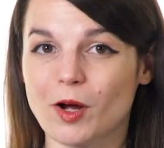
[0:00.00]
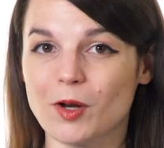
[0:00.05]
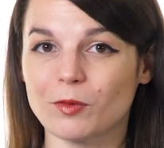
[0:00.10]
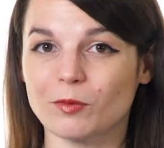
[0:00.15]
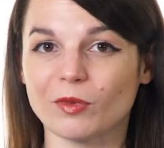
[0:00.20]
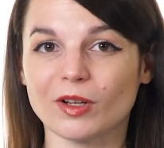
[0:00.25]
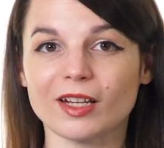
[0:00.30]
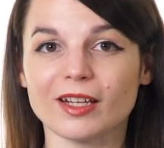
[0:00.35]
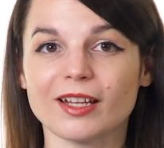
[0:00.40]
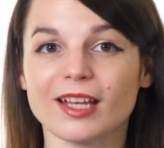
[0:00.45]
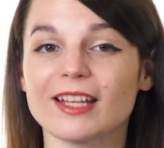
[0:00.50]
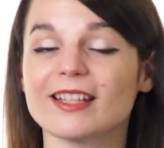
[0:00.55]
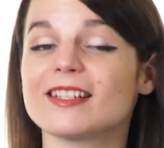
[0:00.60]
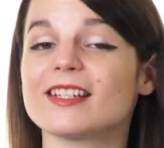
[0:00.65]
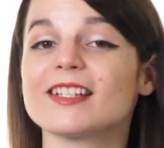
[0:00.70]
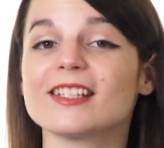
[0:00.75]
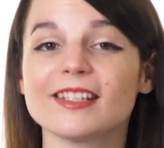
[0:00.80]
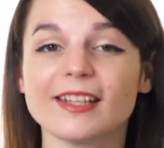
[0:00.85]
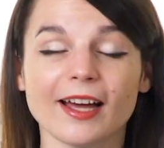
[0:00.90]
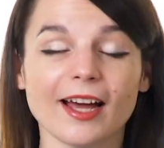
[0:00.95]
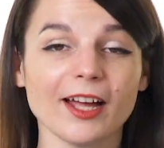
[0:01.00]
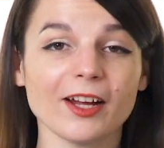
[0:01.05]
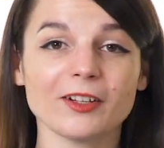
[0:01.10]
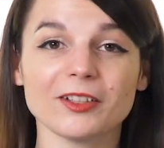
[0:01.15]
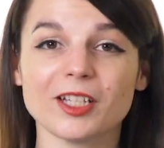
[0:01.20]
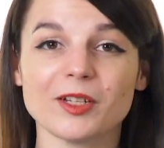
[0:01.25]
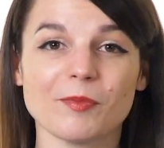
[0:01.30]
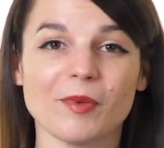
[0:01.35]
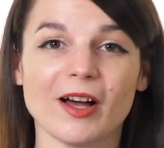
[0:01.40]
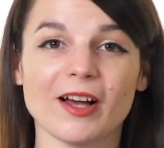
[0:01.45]
one week, it's
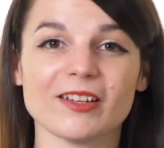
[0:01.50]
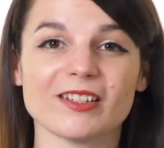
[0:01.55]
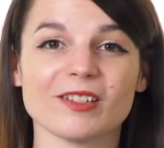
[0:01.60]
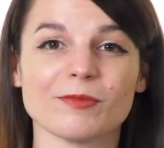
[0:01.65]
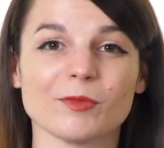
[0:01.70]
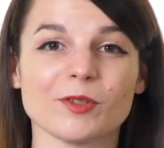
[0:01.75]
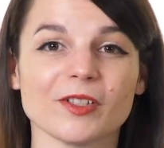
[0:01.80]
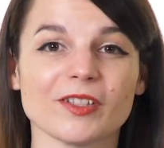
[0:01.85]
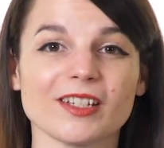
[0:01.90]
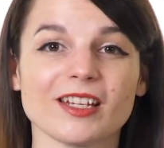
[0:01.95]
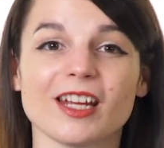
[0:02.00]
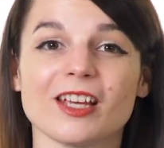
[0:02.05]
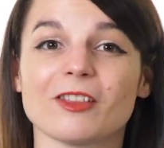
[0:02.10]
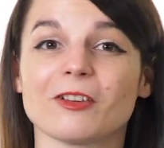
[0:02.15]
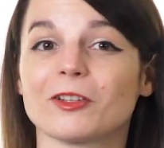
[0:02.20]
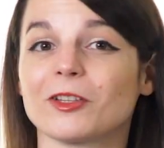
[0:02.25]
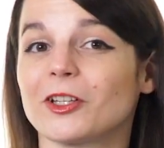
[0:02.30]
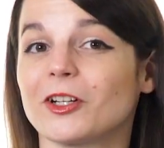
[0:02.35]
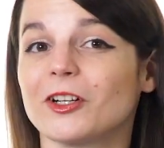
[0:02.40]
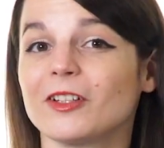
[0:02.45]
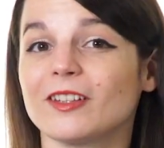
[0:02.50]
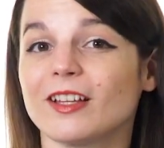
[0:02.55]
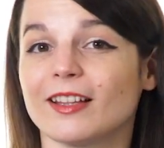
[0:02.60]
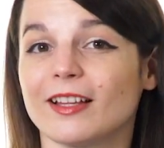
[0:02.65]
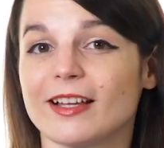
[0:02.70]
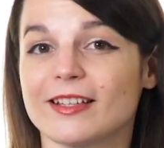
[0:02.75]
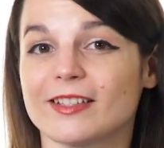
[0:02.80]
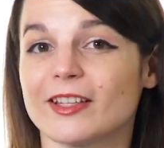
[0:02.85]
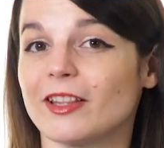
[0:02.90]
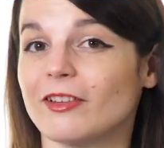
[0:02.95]
entirely possible to either learn the
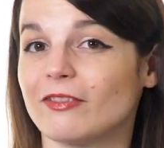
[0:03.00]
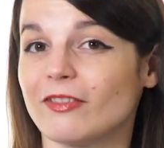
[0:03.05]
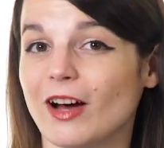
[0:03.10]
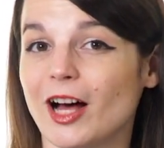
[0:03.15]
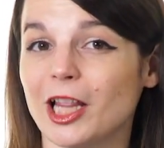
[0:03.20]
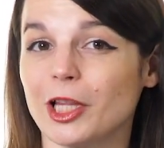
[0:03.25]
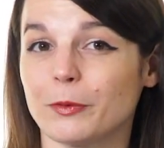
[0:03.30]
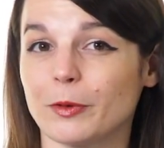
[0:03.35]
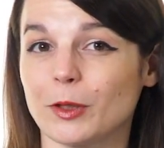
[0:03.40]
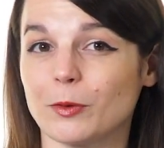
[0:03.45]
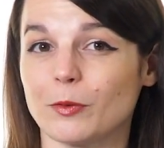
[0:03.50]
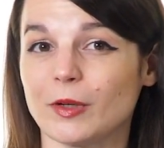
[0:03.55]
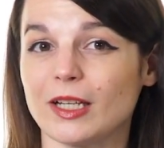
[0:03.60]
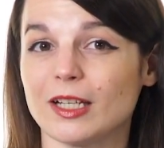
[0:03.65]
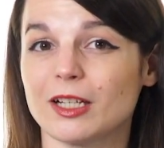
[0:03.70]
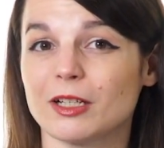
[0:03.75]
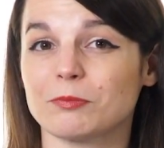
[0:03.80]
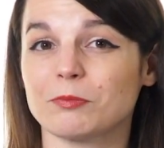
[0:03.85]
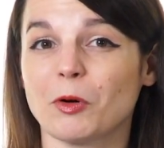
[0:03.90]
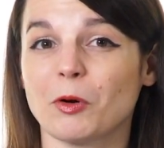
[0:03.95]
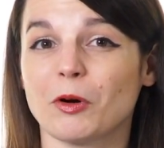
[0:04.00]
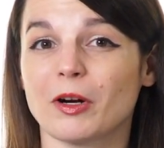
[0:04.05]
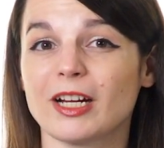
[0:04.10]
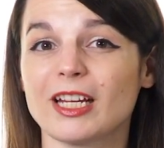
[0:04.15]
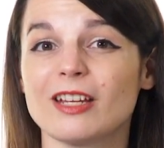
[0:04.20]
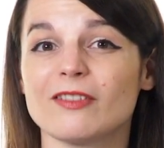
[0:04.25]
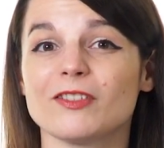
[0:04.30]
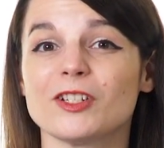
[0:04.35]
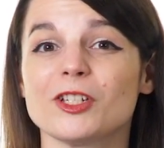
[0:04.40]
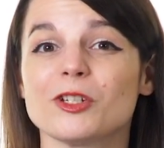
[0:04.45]
lesson the following week or
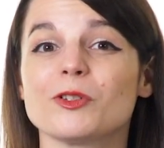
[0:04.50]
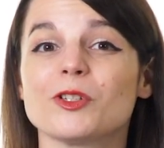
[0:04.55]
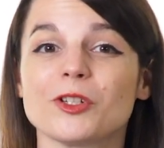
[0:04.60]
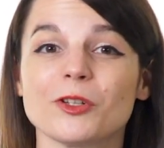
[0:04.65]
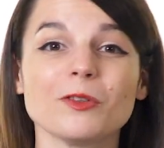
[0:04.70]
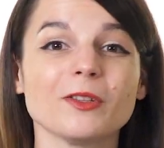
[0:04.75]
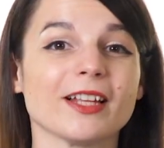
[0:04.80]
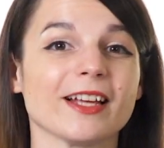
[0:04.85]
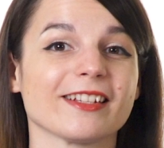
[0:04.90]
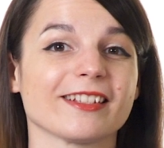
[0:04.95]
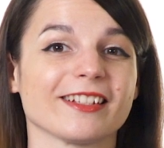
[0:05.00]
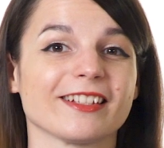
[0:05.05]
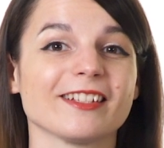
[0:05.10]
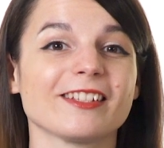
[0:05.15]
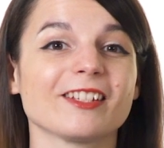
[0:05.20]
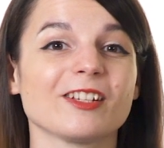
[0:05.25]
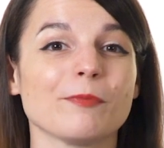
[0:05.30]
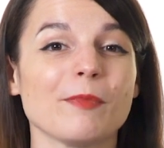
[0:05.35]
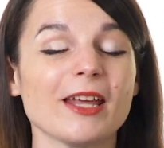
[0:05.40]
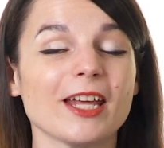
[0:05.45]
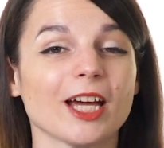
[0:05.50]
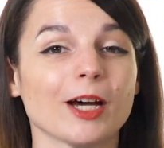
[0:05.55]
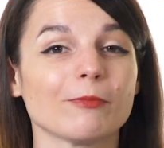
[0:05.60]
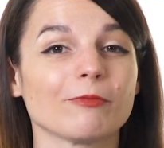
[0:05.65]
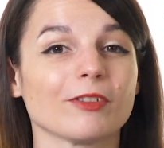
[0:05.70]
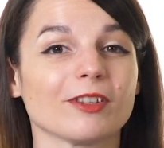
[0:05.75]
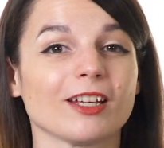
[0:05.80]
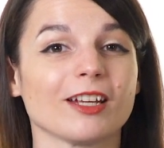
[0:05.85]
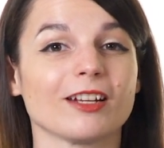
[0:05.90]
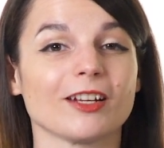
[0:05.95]
even do two lessons to make up
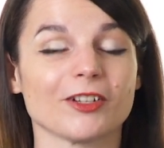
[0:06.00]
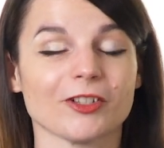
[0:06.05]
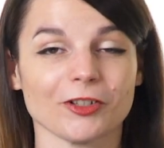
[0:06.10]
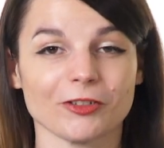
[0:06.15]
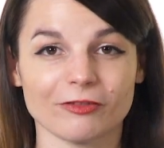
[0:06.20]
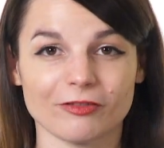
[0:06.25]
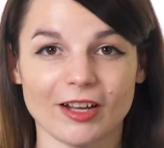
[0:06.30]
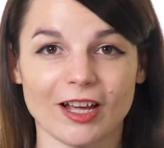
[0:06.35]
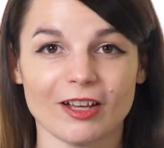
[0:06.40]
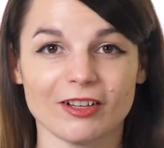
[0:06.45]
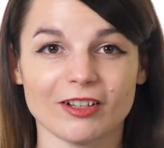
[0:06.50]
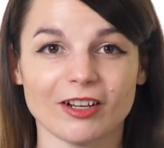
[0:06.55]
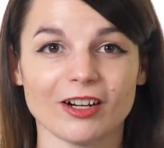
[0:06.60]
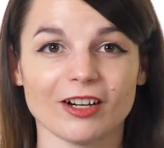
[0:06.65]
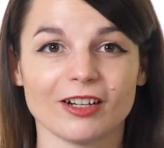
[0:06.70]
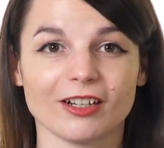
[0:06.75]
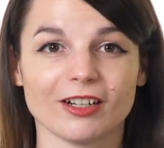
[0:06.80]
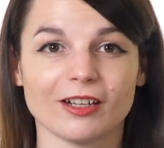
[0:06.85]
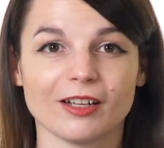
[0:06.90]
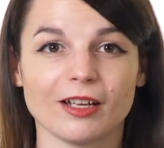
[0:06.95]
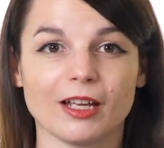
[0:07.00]
for the initial failure.